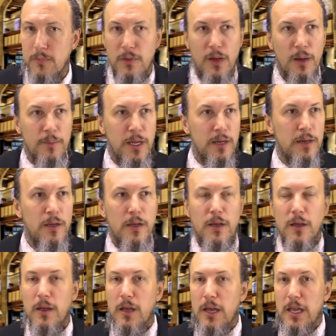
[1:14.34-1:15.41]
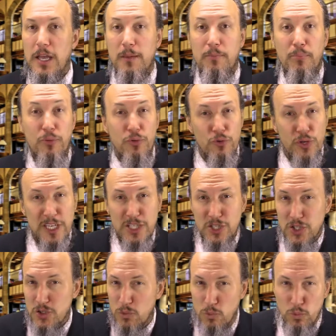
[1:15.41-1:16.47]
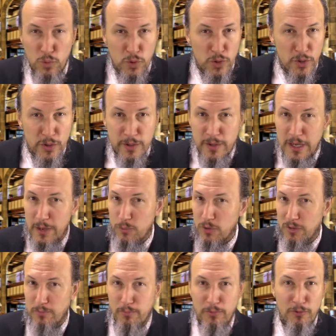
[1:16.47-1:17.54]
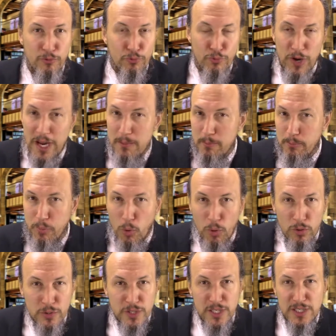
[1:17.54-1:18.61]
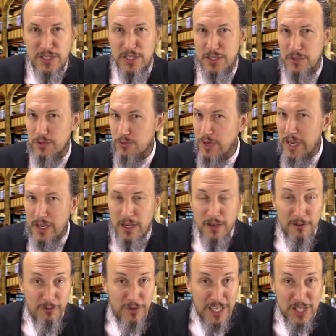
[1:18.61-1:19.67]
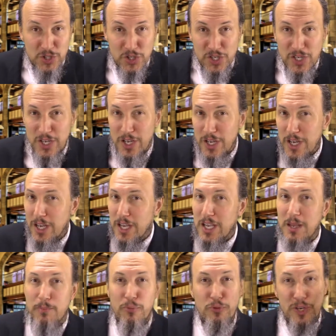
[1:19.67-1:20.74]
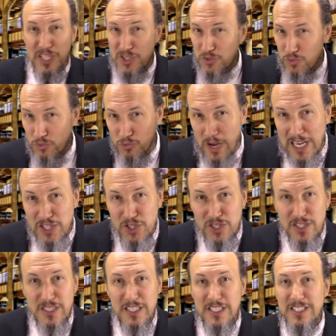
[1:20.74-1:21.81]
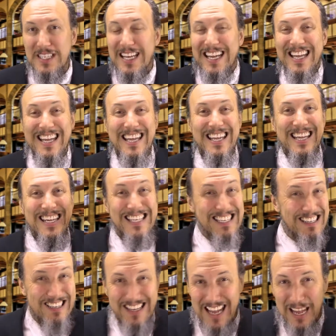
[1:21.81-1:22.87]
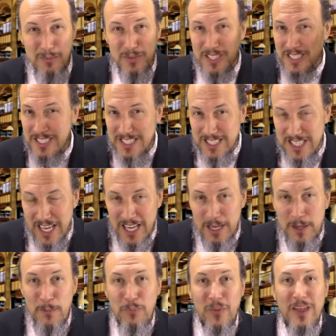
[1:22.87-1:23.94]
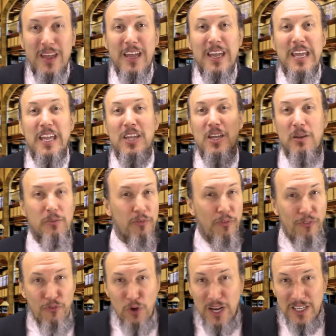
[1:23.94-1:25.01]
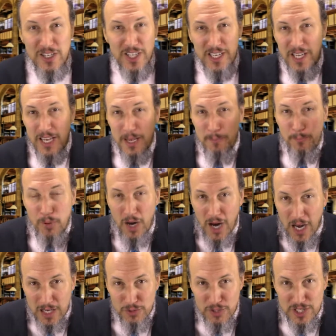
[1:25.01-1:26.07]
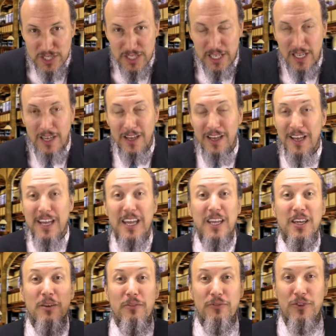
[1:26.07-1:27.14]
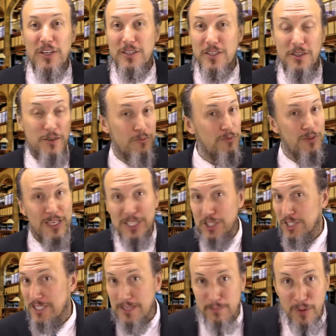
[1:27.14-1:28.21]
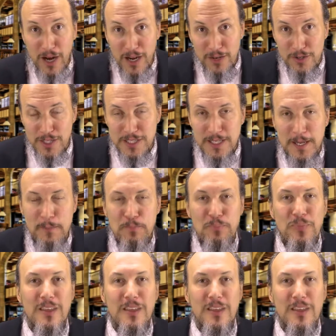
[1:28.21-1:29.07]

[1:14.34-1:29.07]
I mean, he preached the word with great boldness and great conviction. He preached righteousness. He condemned sin. He confronted hypocrisy. He confronted the religious hypocrisy.